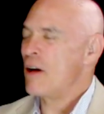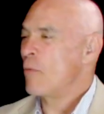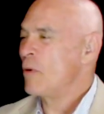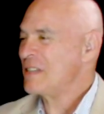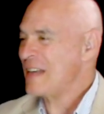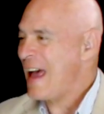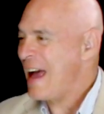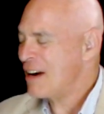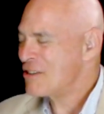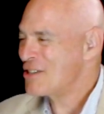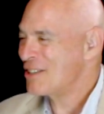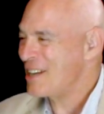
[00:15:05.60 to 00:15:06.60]
that what's
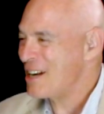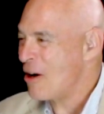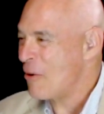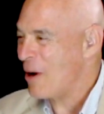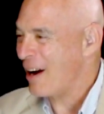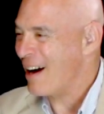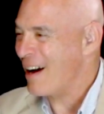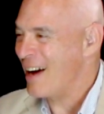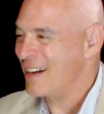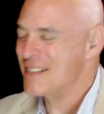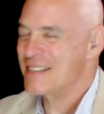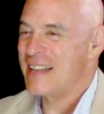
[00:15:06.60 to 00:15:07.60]
actually going
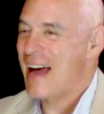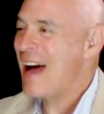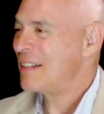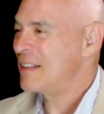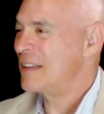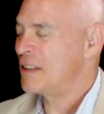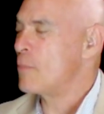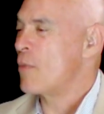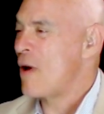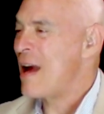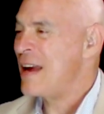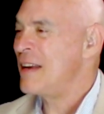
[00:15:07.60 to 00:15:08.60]
on is not that the
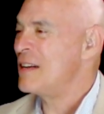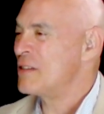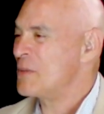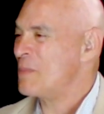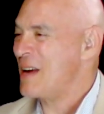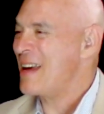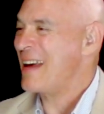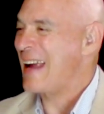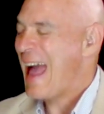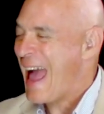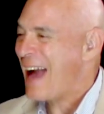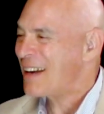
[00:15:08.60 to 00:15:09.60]
brain is
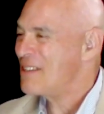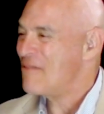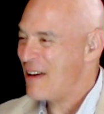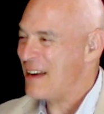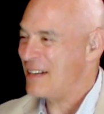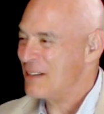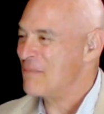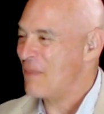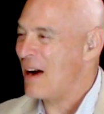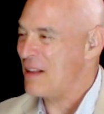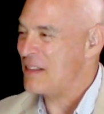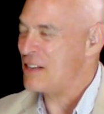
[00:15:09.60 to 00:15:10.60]
being activated
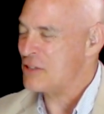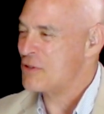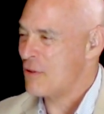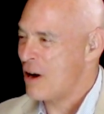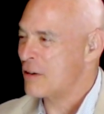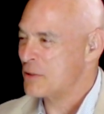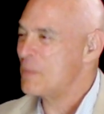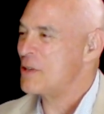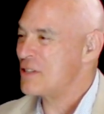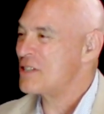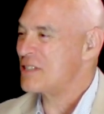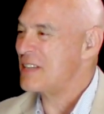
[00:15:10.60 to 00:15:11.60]
by these drugs, but
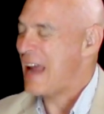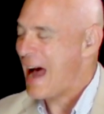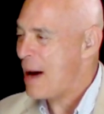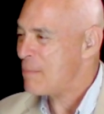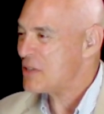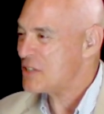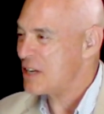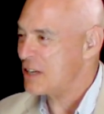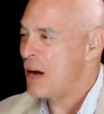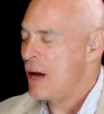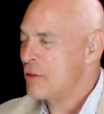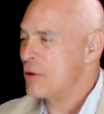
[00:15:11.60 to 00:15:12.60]
mm-hmm. just the opposite.
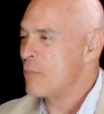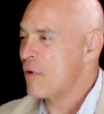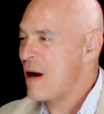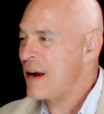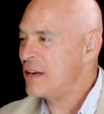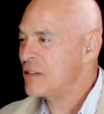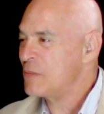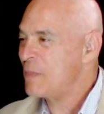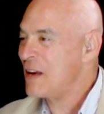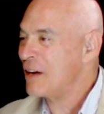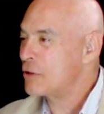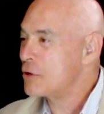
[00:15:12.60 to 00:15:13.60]
Mm-hmm. The brain is
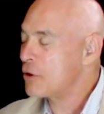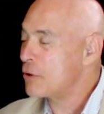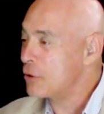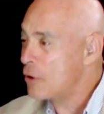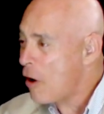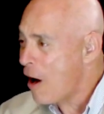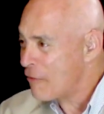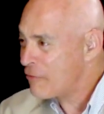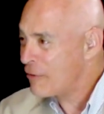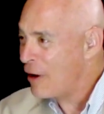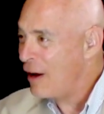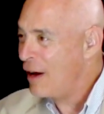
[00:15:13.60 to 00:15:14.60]
being turned
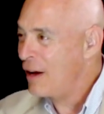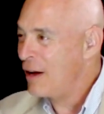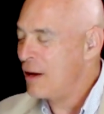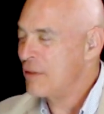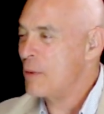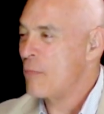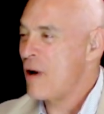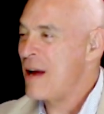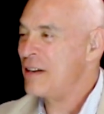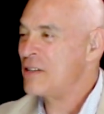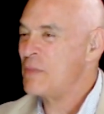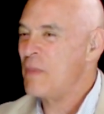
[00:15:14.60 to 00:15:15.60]
off. Yes. The
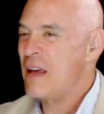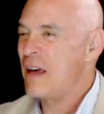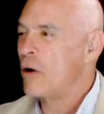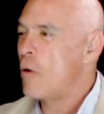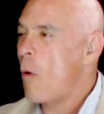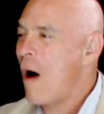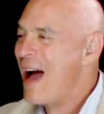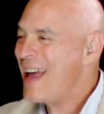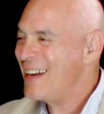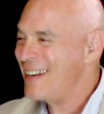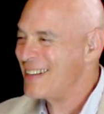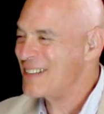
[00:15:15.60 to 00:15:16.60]
brain is being
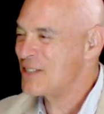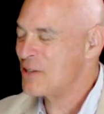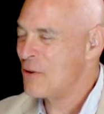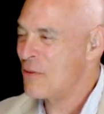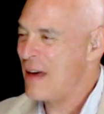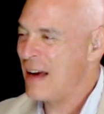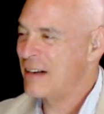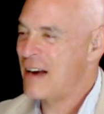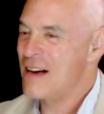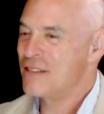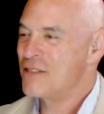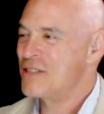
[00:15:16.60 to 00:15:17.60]
quieted so that
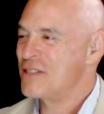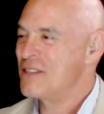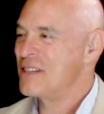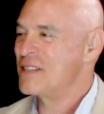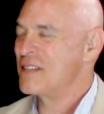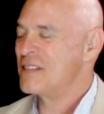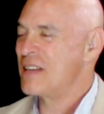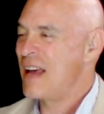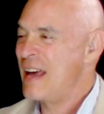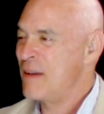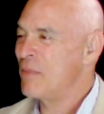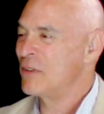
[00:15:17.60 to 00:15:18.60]
consciousness is
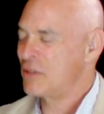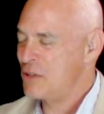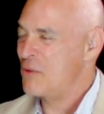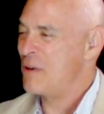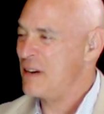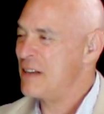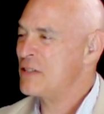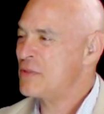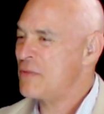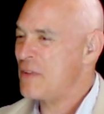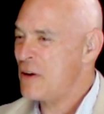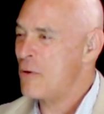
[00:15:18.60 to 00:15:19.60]
able to, in
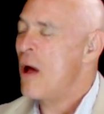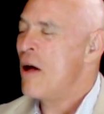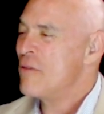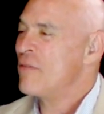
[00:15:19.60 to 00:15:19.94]
his view,